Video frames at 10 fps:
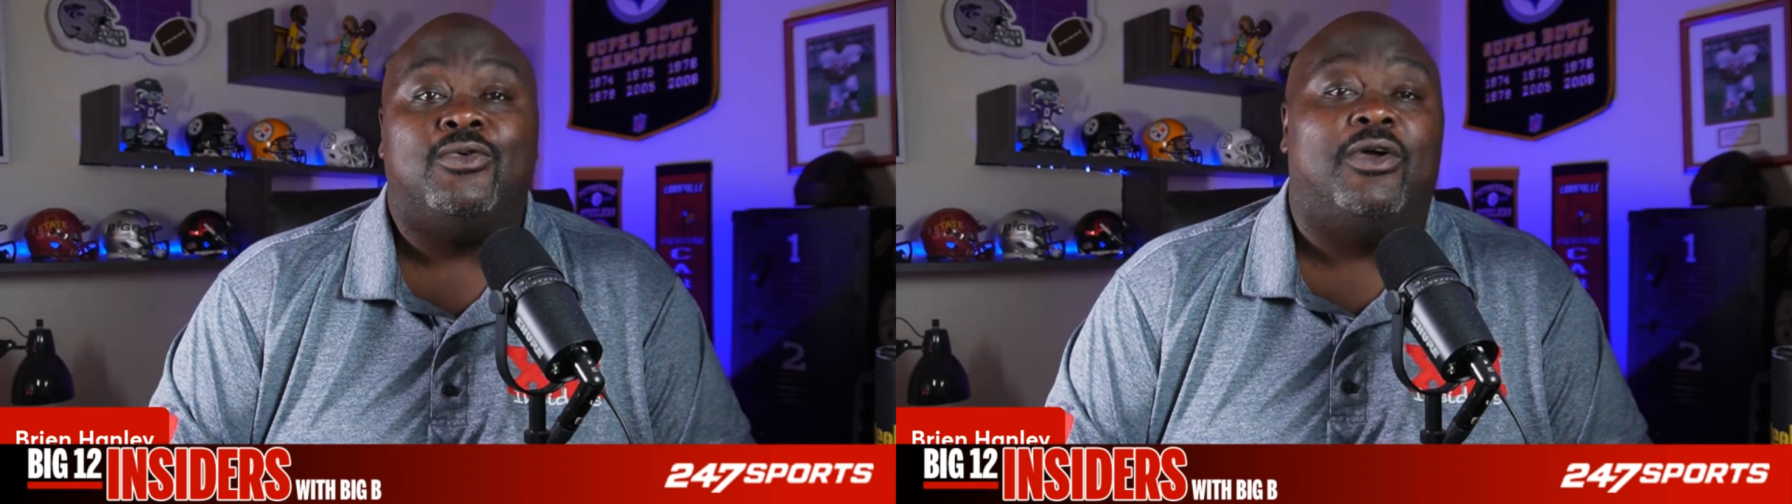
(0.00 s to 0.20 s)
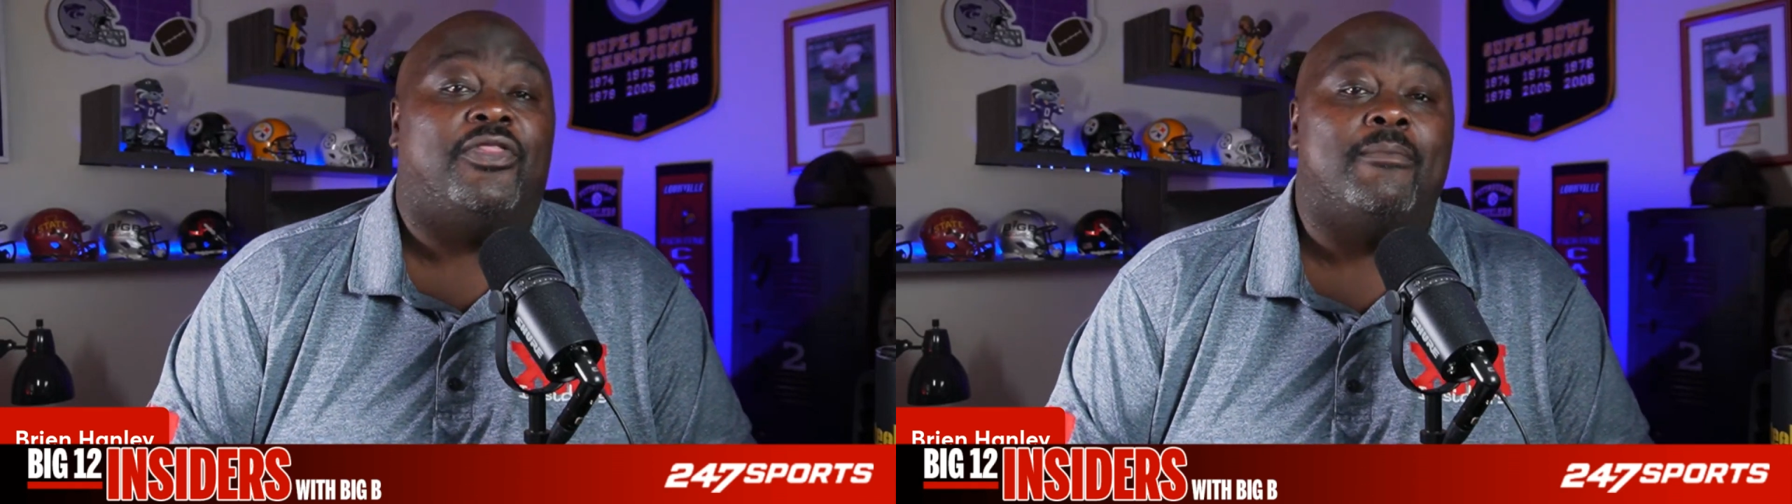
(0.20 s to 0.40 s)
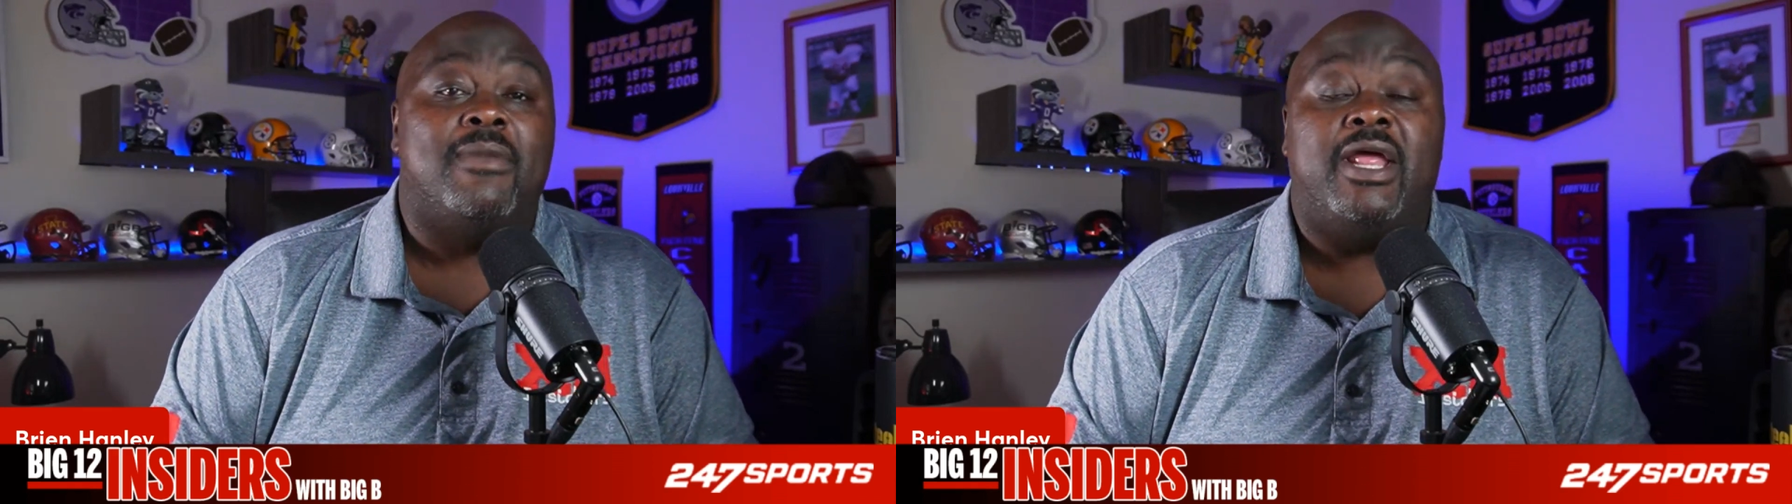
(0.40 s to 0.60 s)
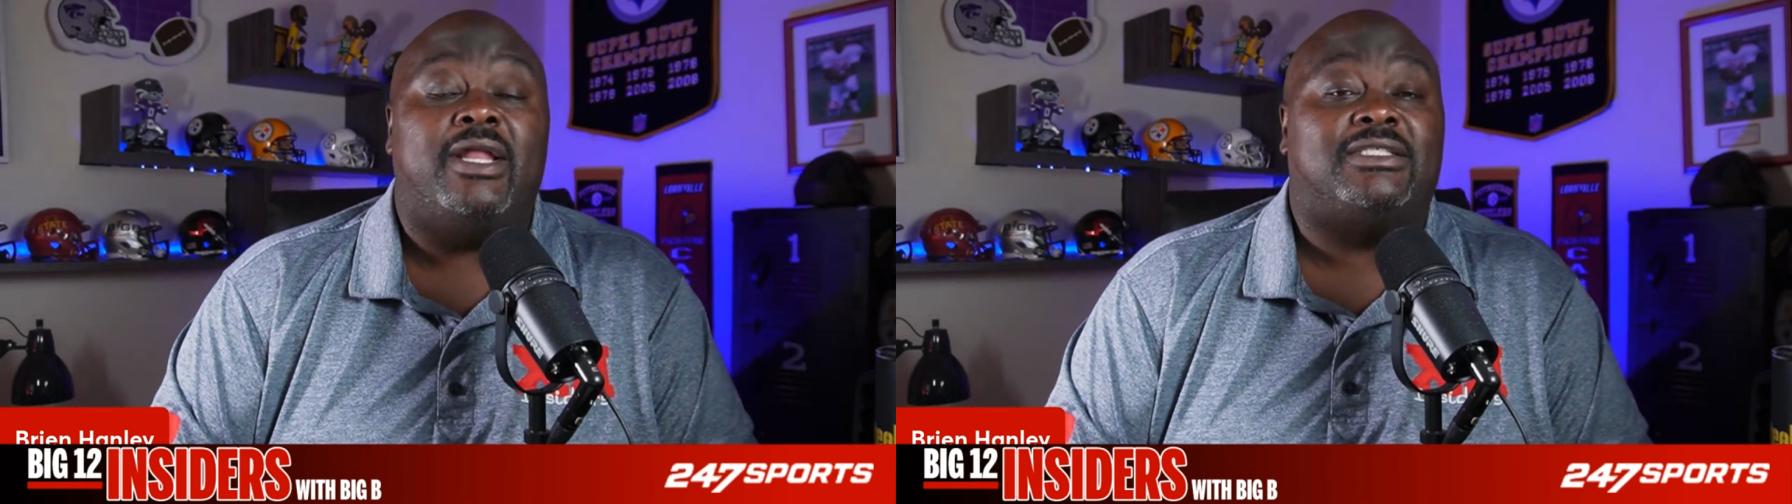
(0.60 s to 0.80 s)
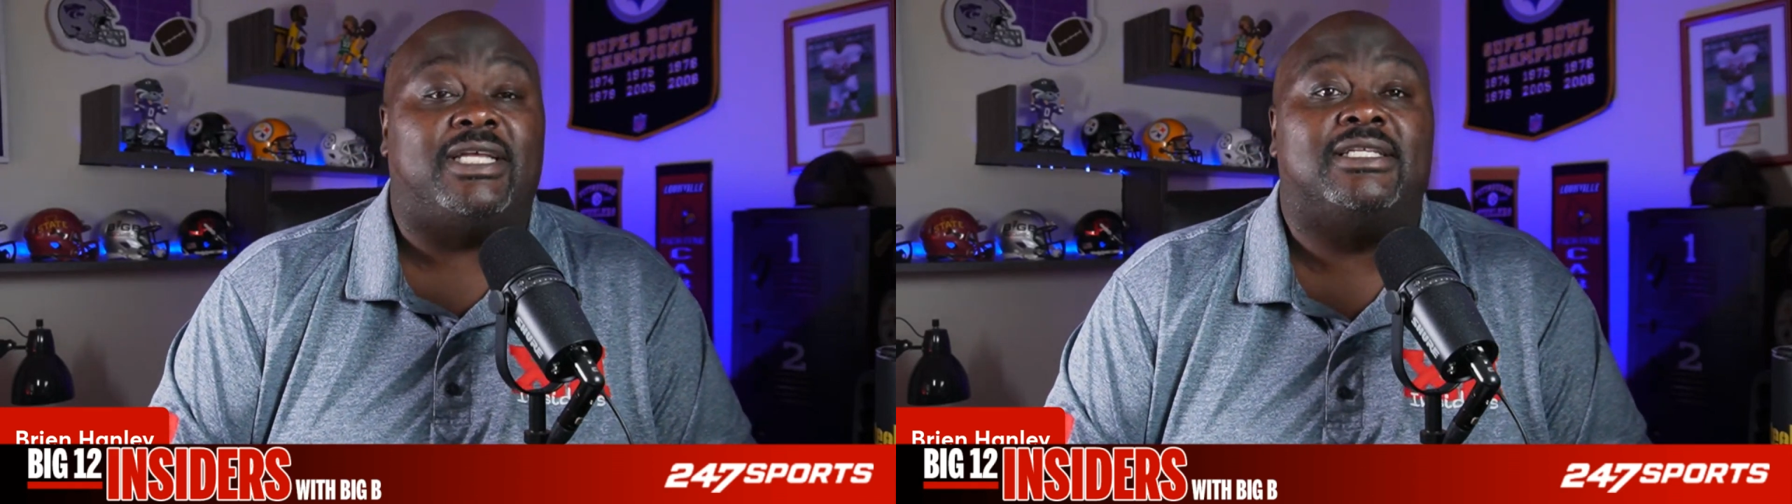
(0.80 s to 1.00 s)
with 1 minute
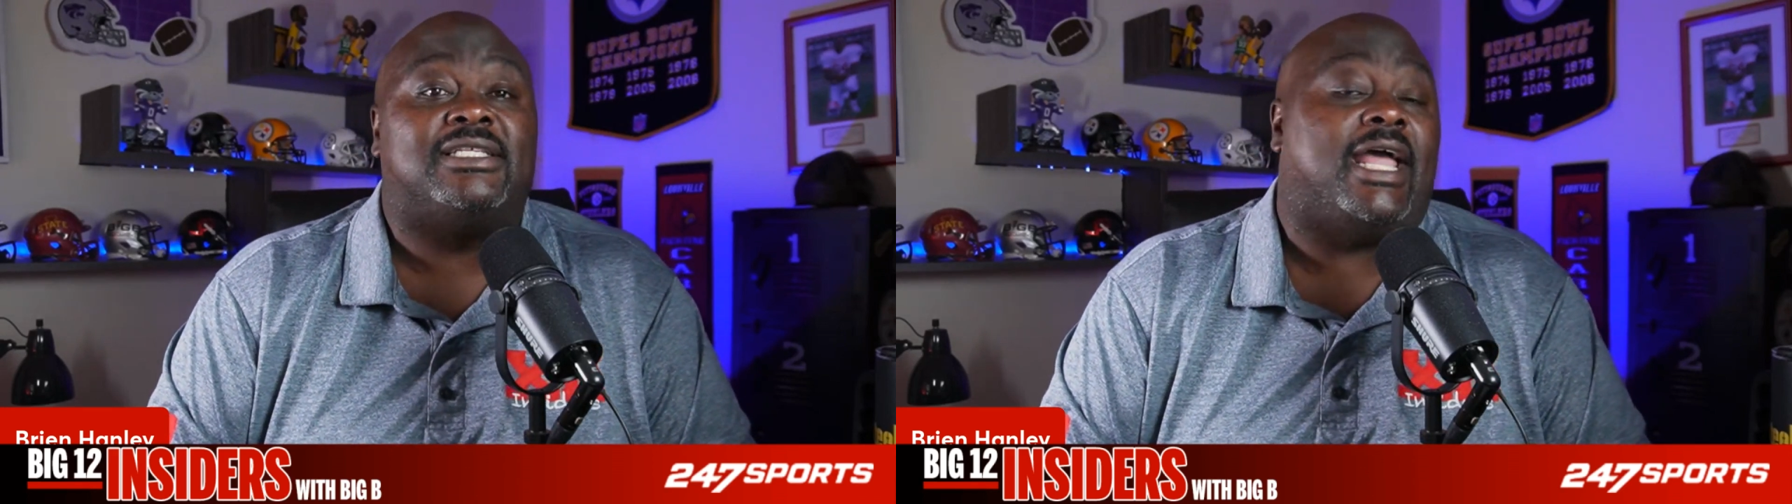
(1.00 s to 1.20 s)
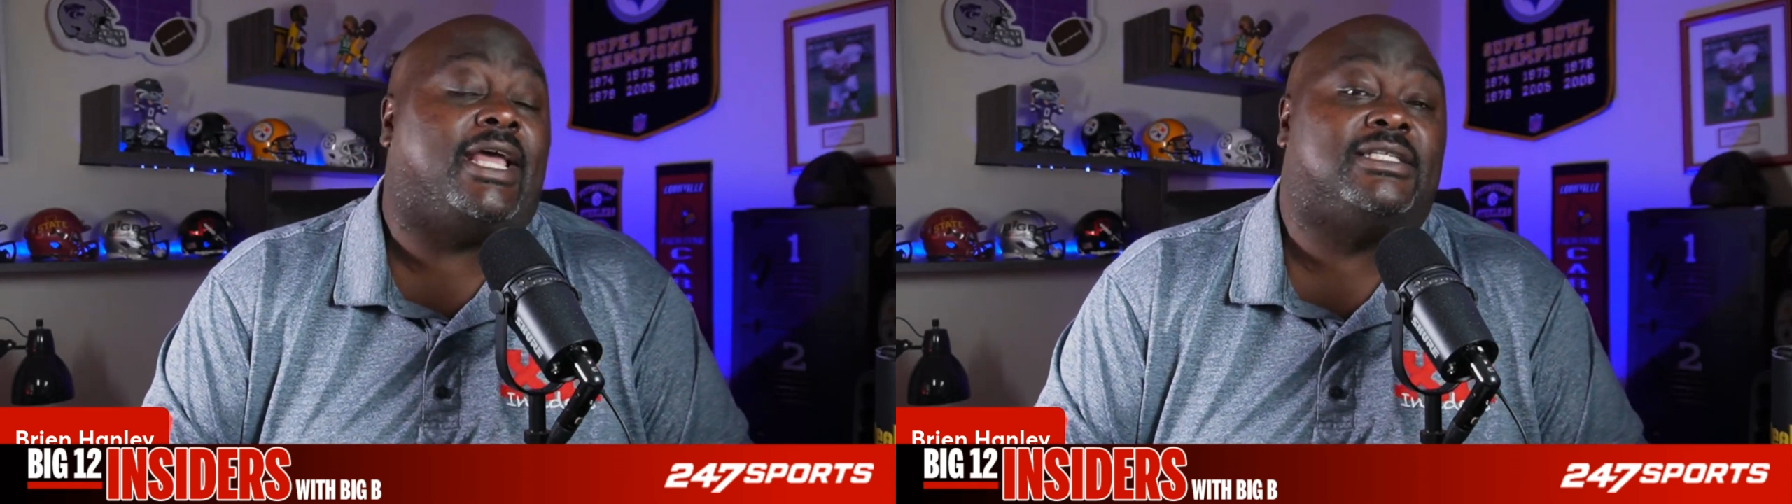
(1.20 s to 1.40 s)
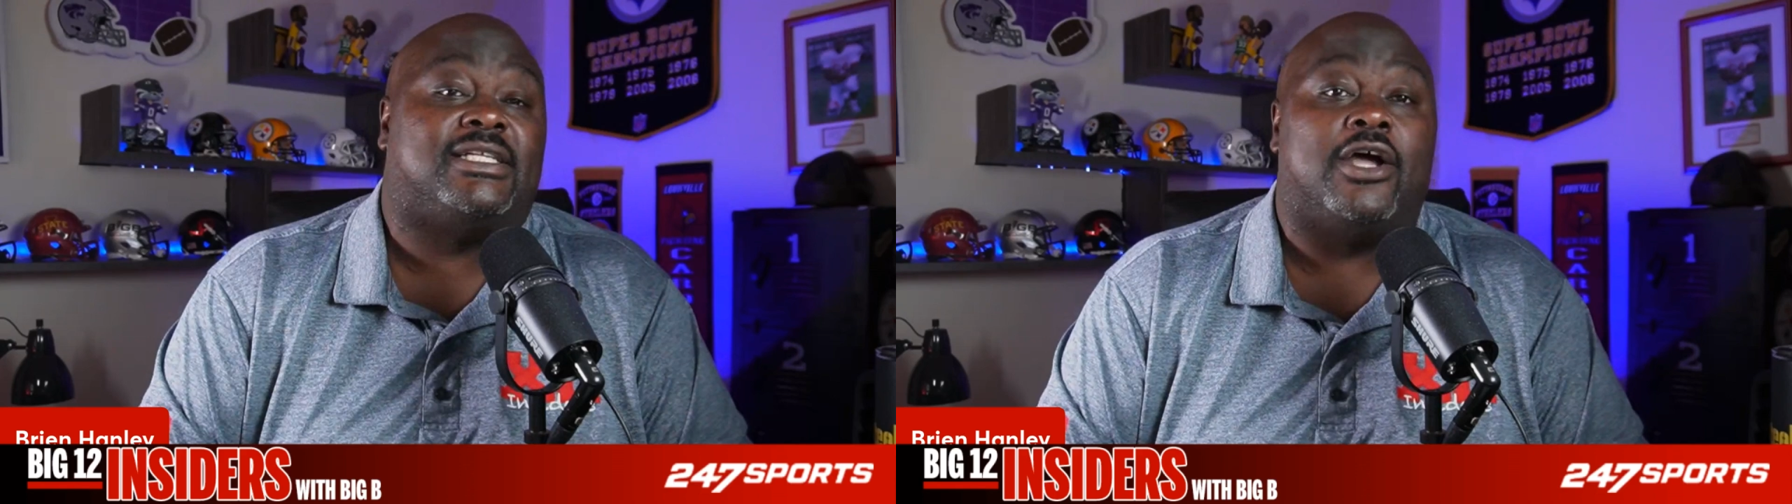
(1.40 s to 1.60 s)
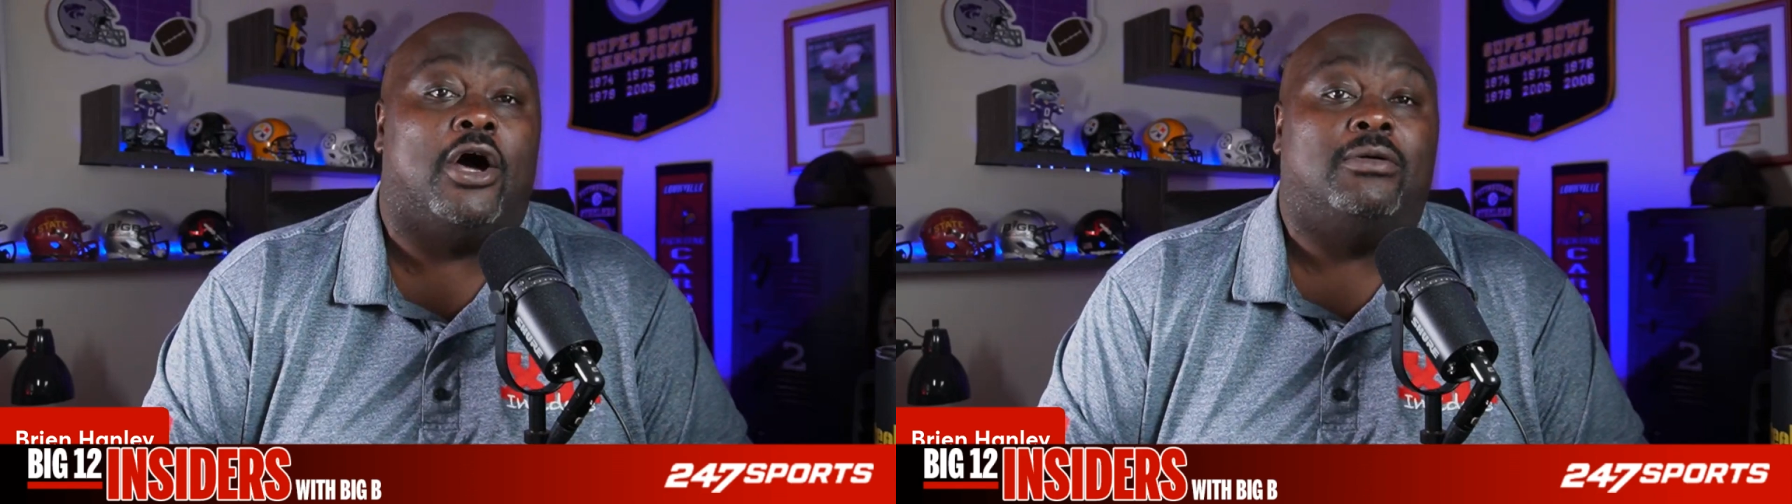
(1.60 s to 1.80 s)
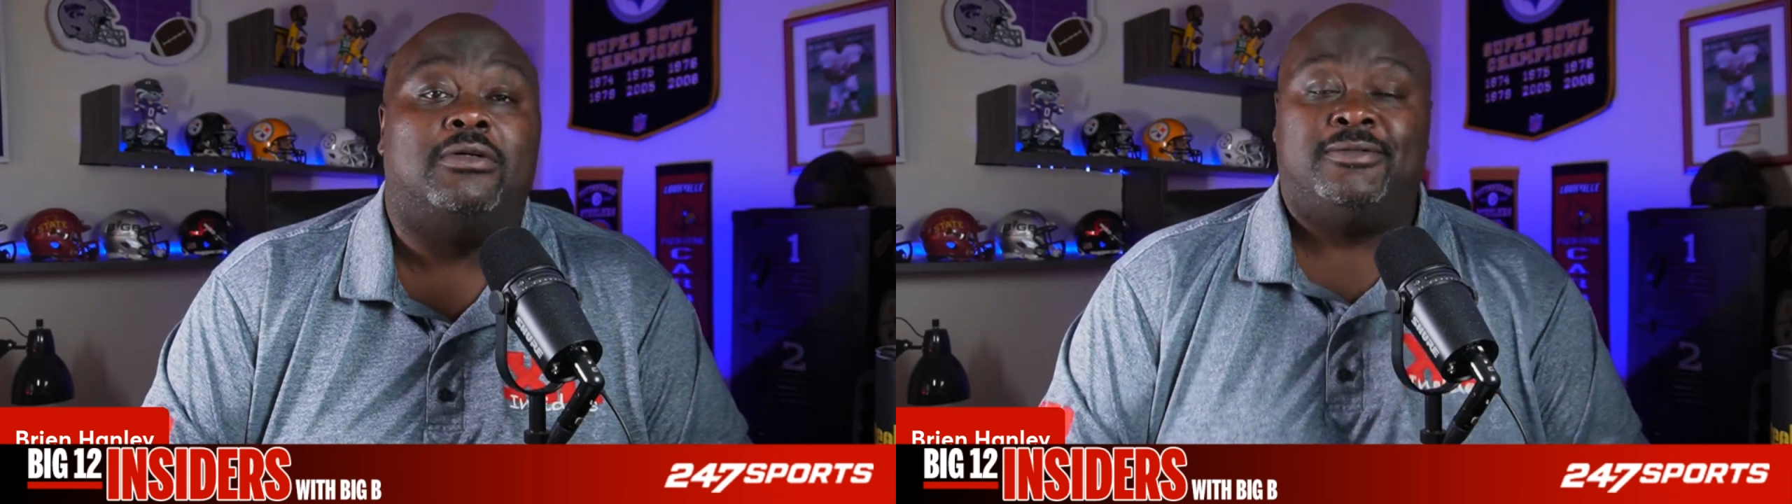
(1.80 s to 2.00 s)
and 10 seconds to go.